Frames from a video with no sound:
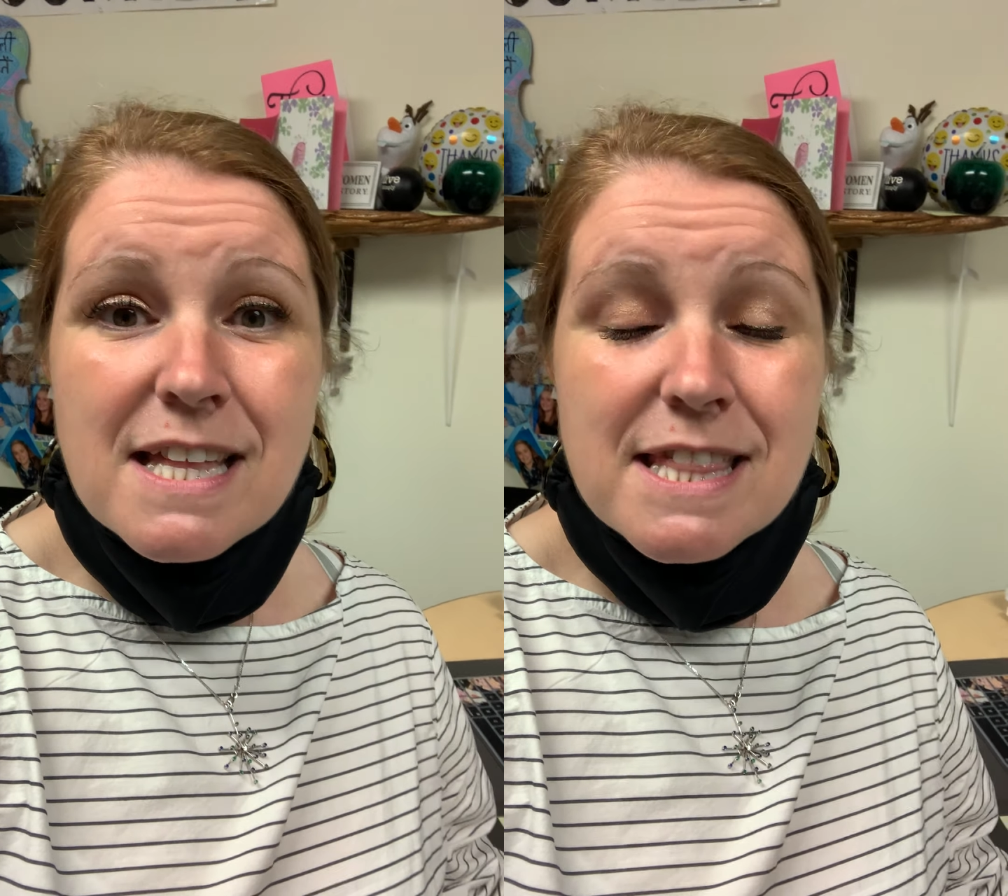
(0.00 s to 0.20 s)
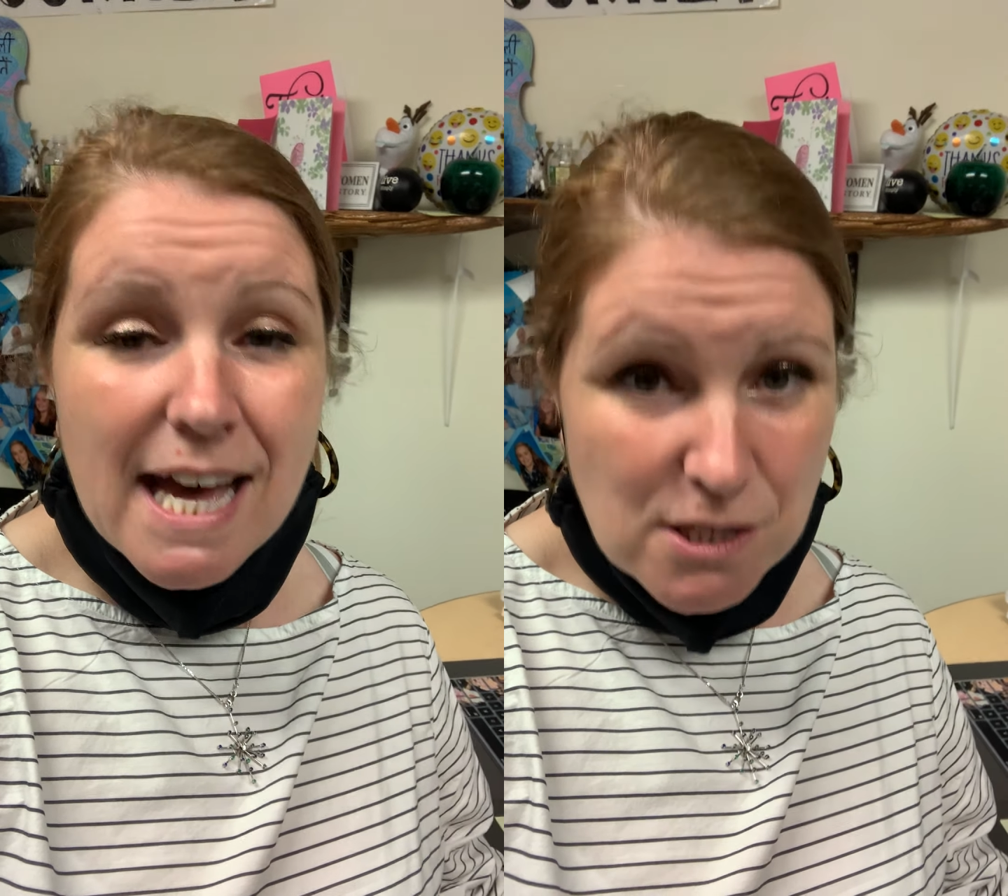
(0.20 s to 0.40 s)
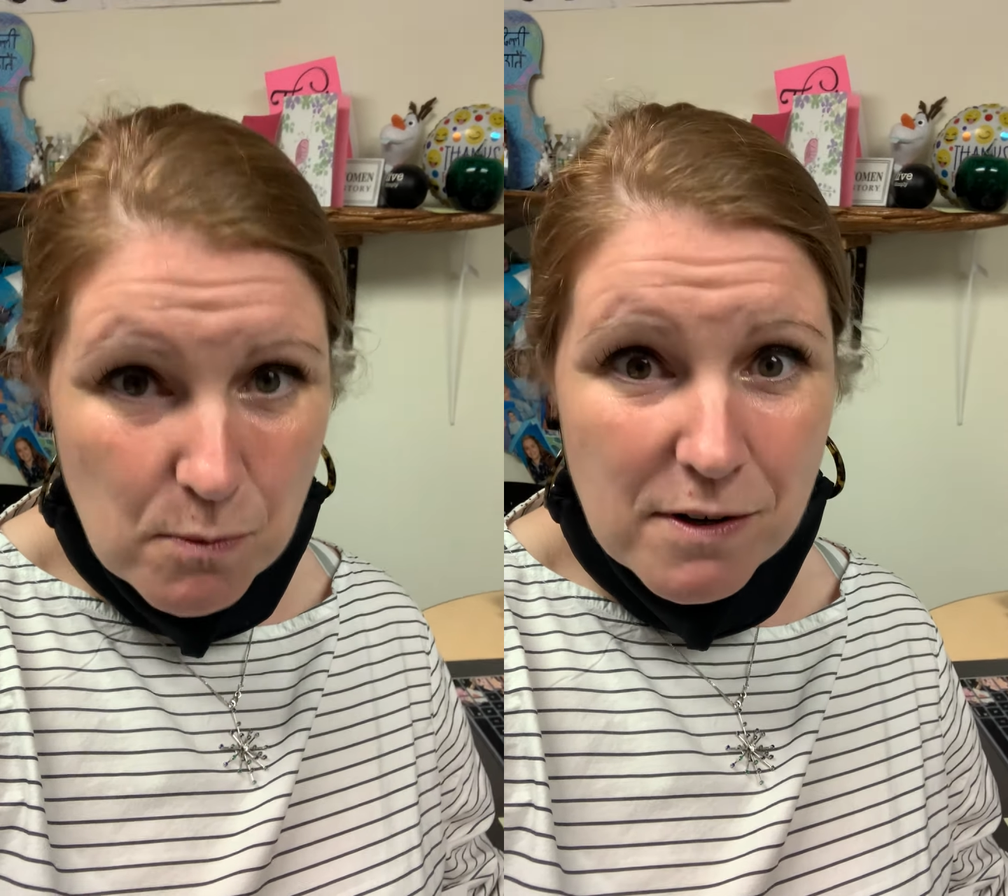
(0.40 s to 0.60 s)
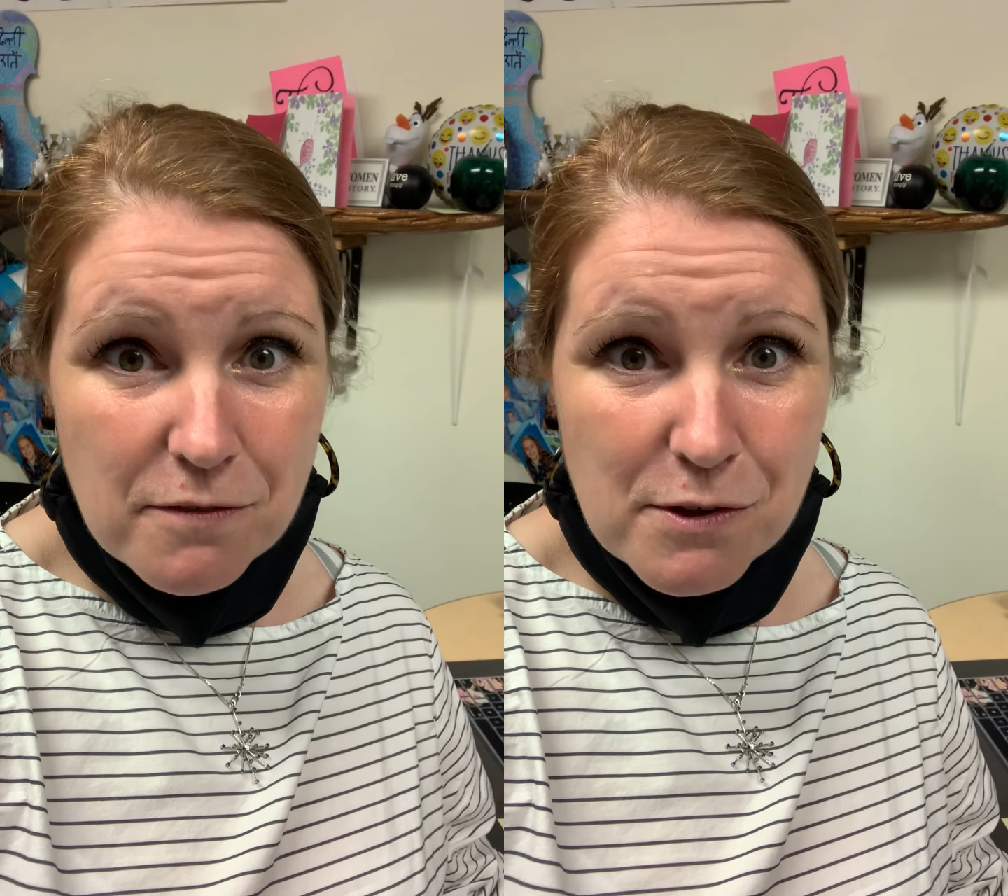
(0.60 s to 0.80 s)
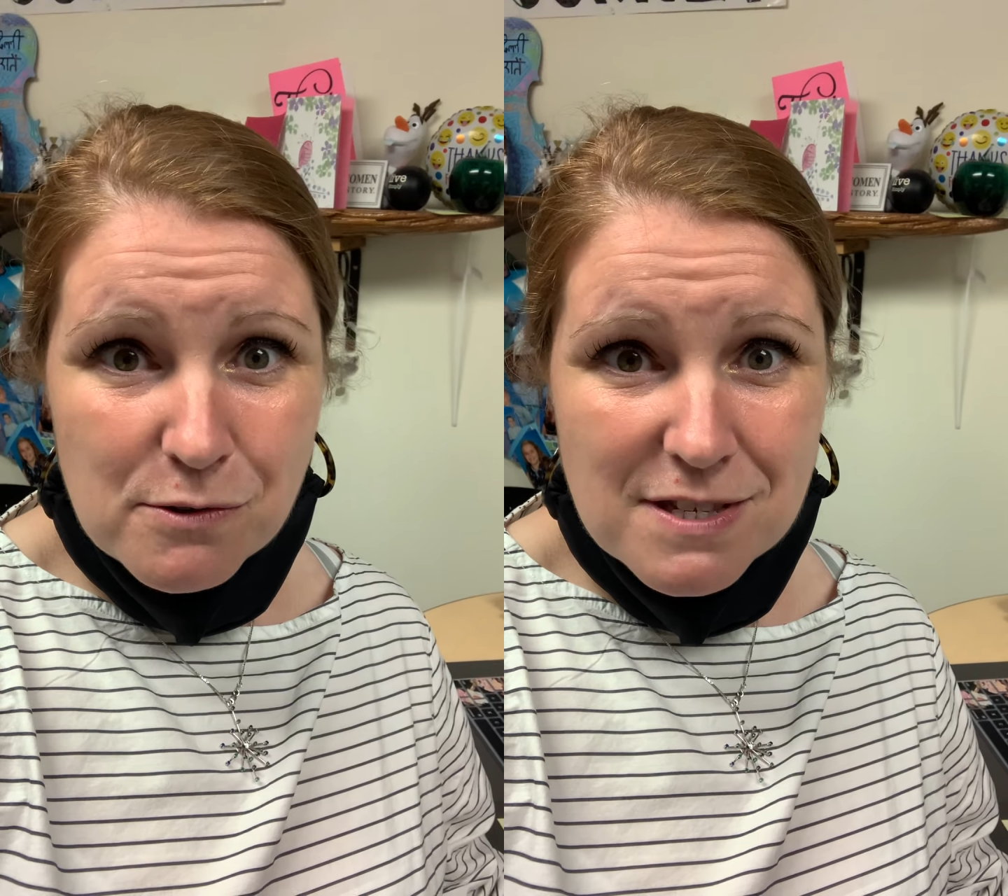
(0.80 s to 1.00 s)
that's one
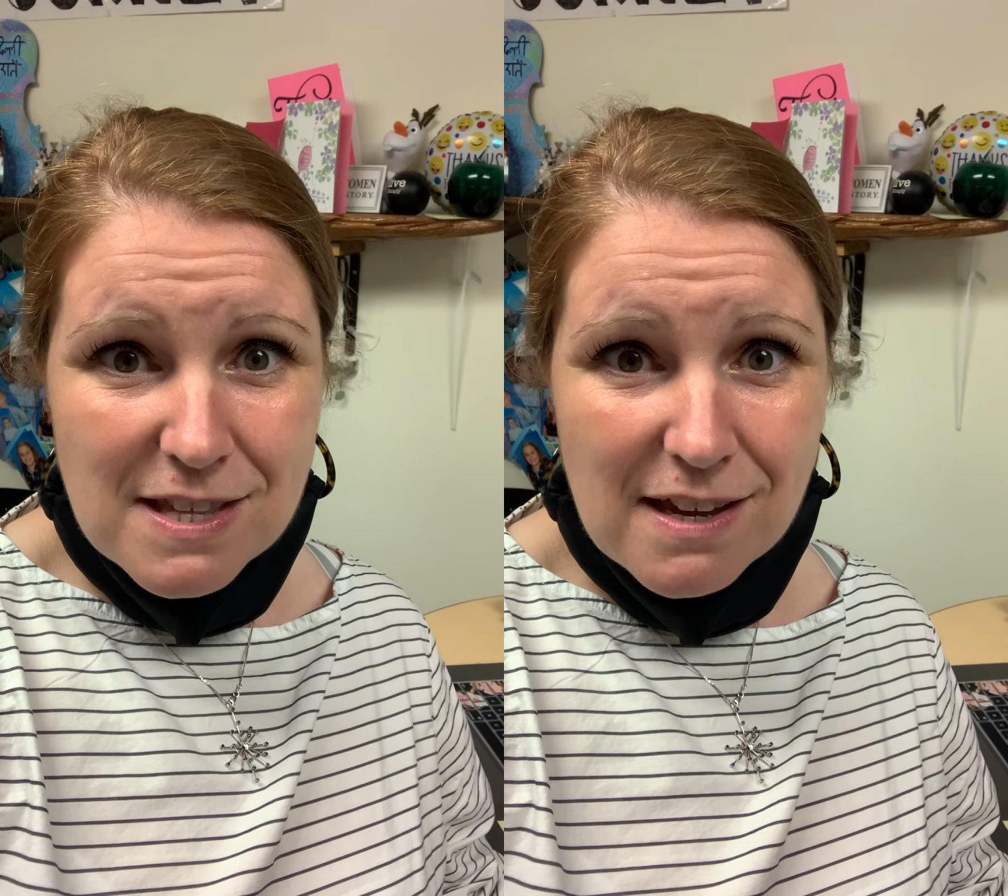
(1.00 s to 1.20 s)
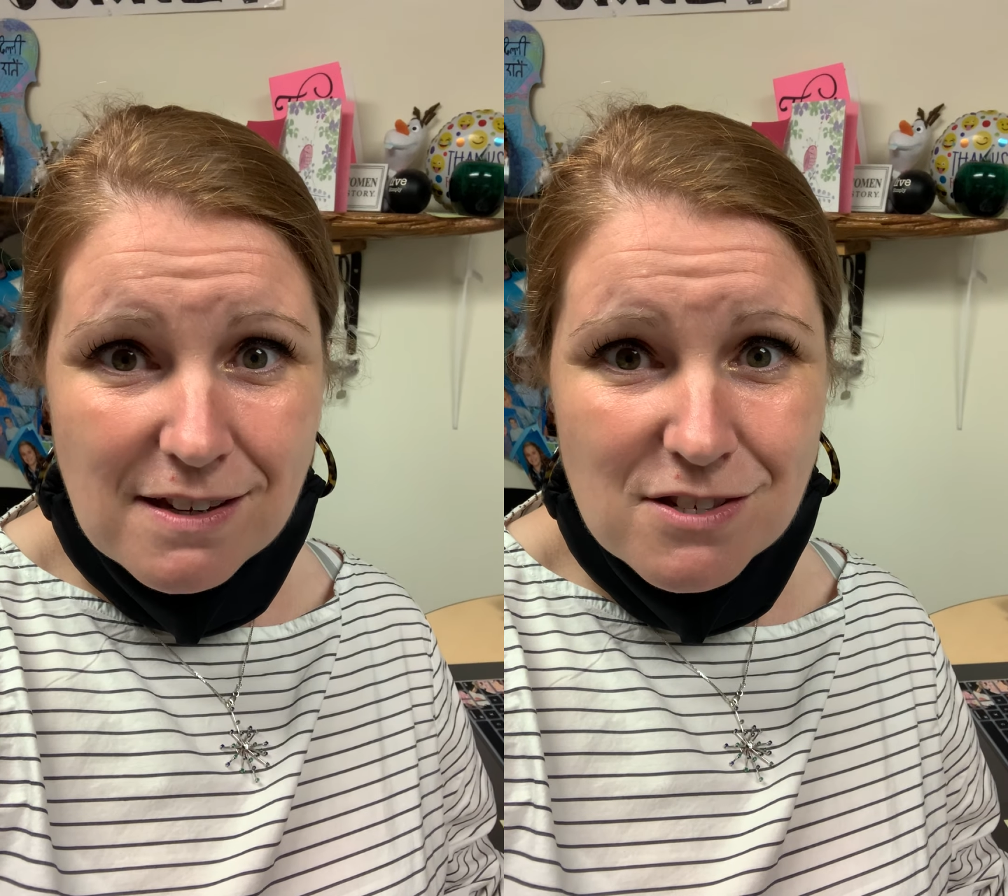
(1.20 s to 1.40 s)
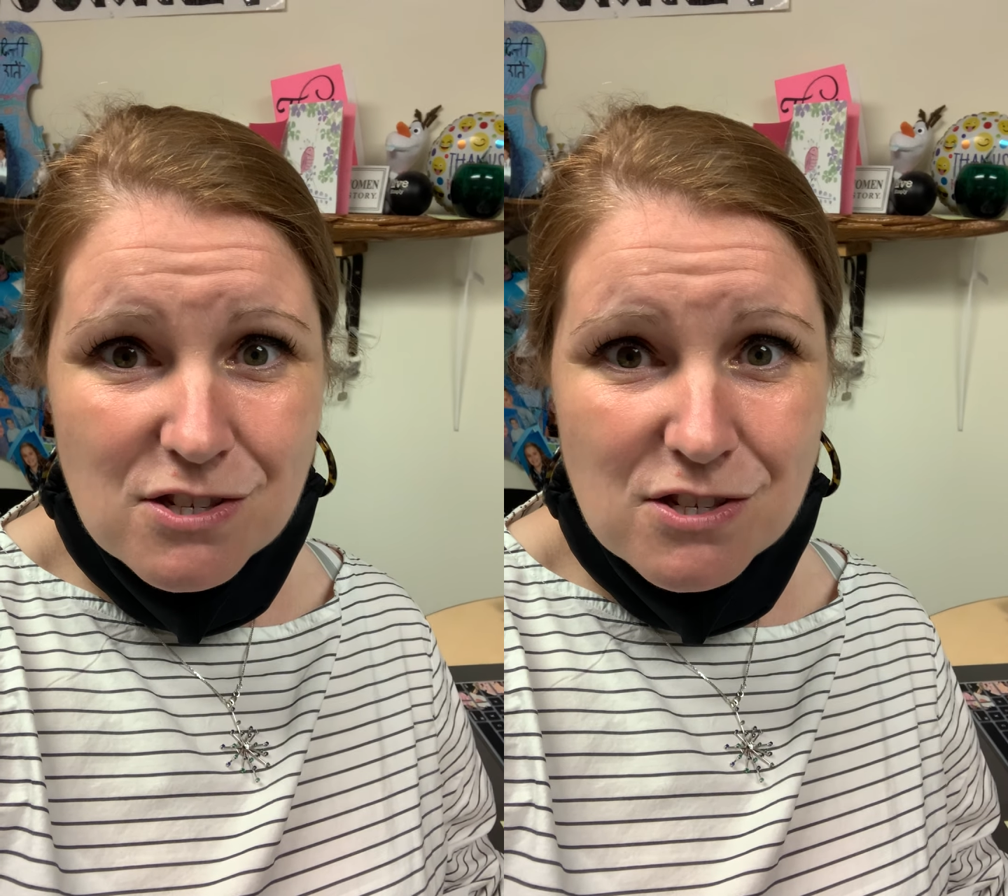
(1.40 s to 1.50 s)
of those things.